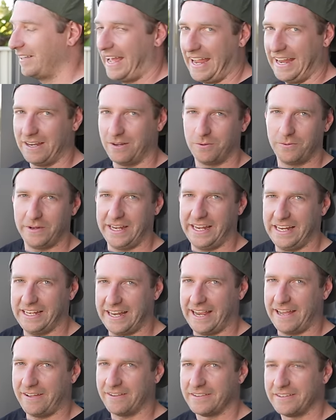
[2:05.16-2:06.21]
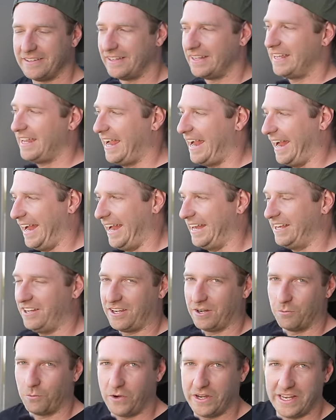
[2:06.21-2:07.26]
Hey, we're here now and you
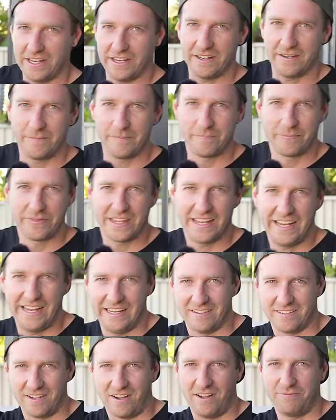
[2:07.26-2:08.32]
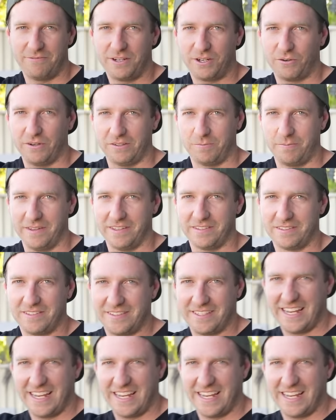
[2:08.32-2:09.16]
can win it in time for Christmas.